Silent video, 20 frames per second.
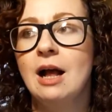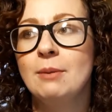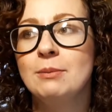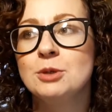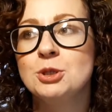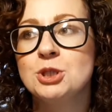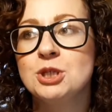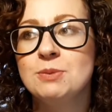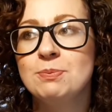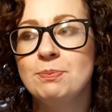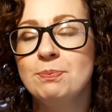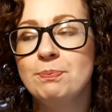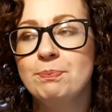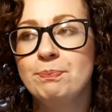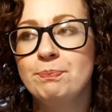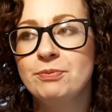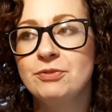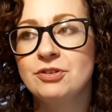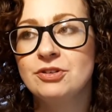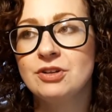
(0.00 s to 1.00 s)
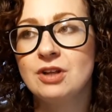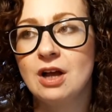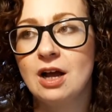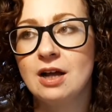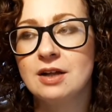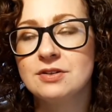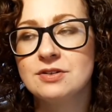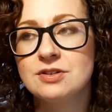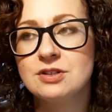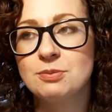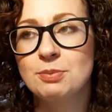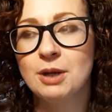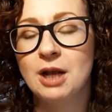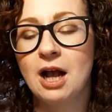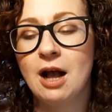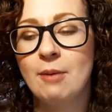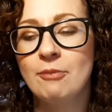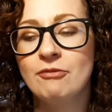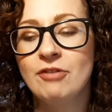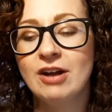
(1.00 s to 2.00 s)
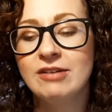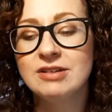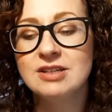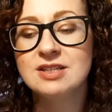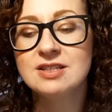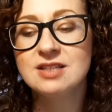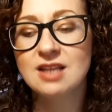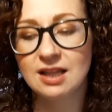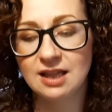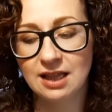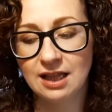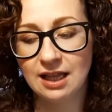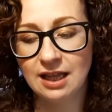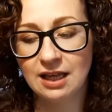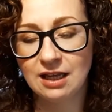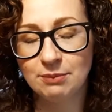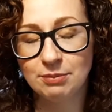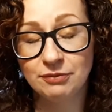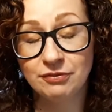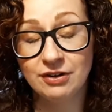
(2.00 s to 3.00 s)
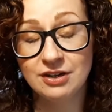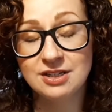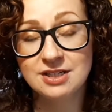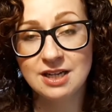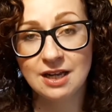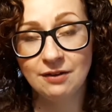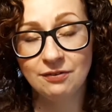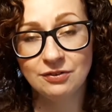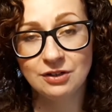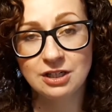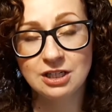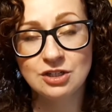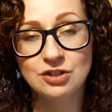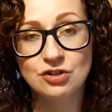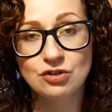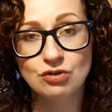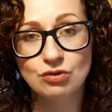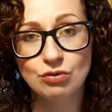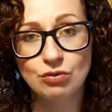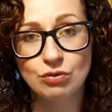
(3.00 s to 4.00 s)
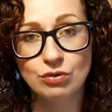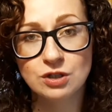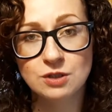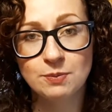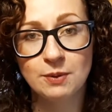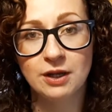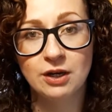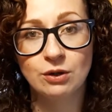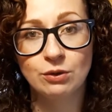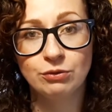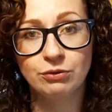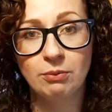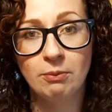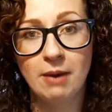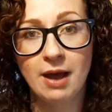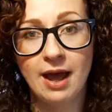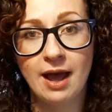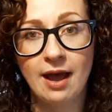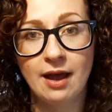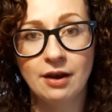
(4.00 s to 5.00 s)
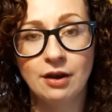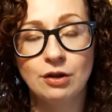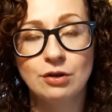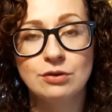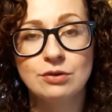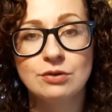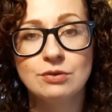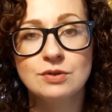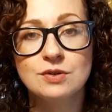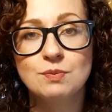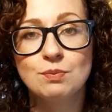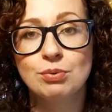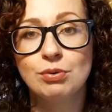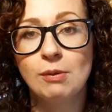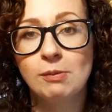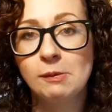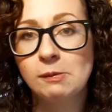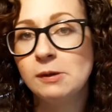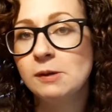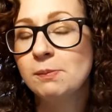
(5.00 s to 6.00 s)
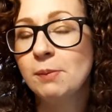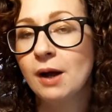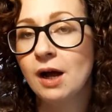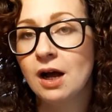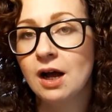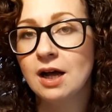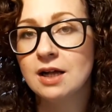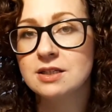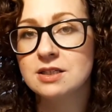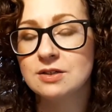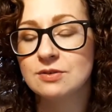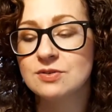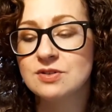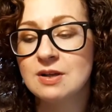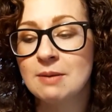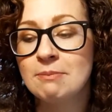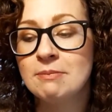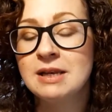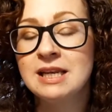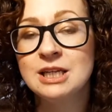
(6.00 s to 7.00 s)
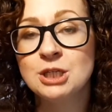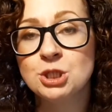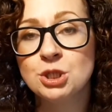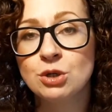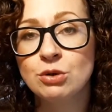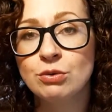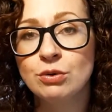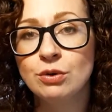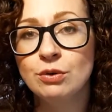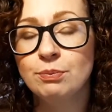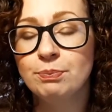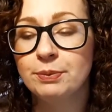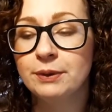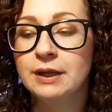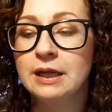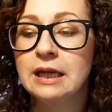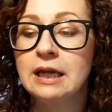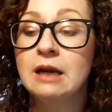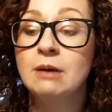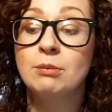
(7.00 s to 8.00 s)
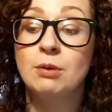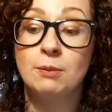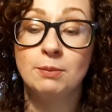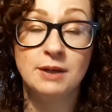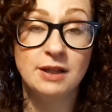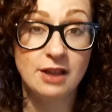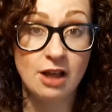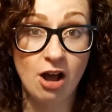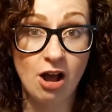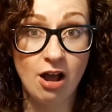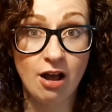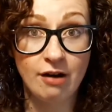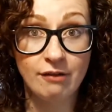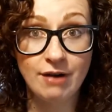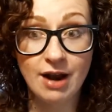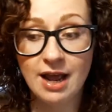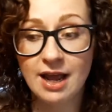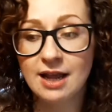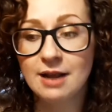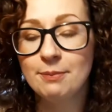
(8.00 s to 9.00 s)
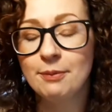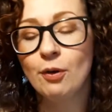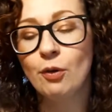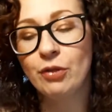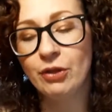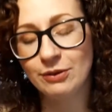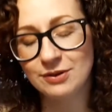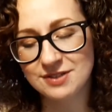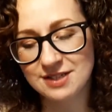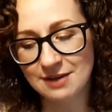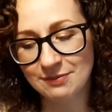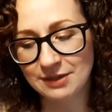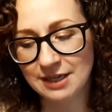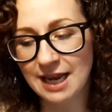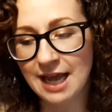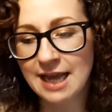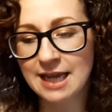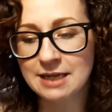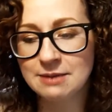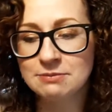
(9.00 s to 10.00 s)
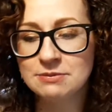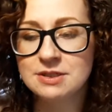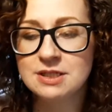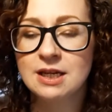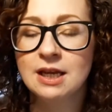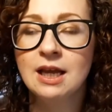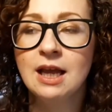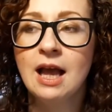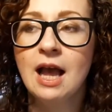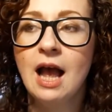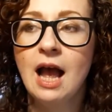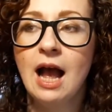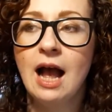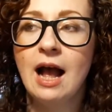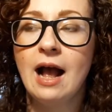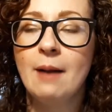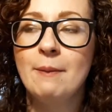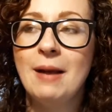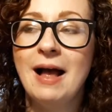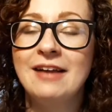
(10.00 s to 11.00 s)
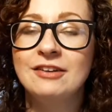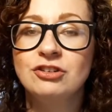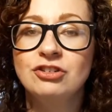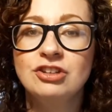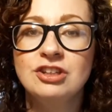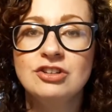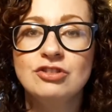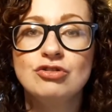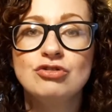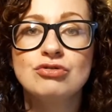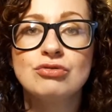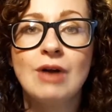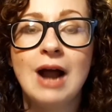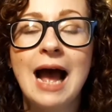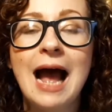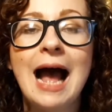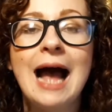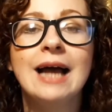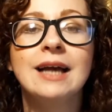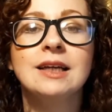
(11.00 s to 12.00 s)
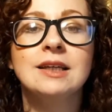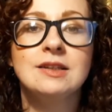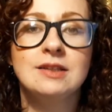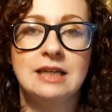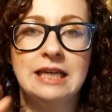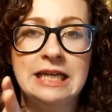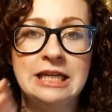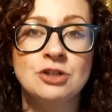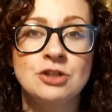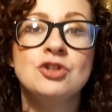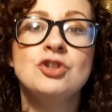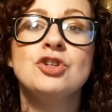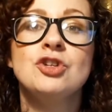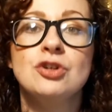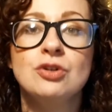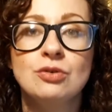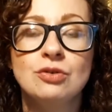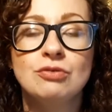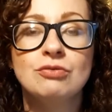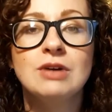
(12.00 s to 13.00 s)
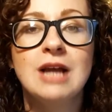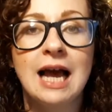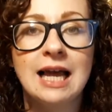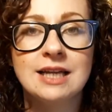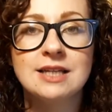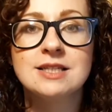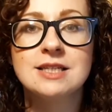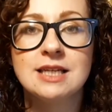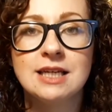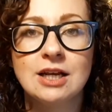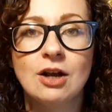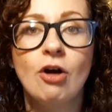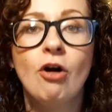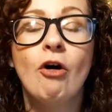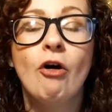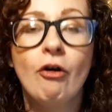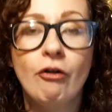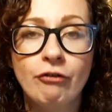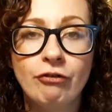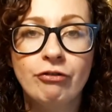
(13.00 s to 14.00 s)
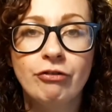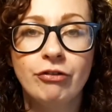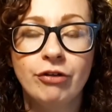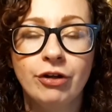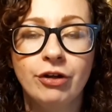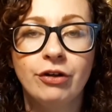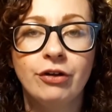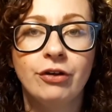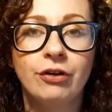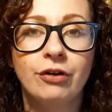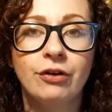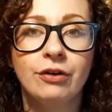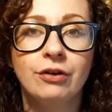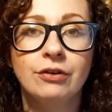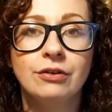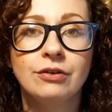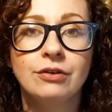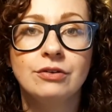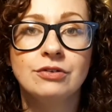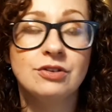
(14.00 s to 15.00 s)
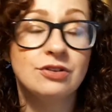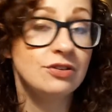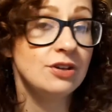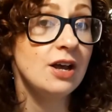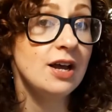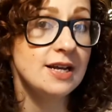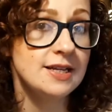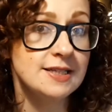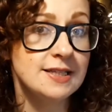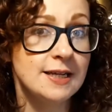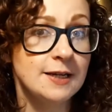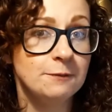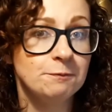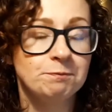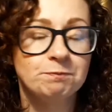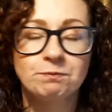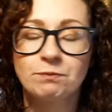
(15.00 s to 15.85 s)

she starts to become very subtly but very definitely stalked by an older man who's probably part of some militia group, probably the IRA, but although it's never named, and she's dragged into the reality of her society.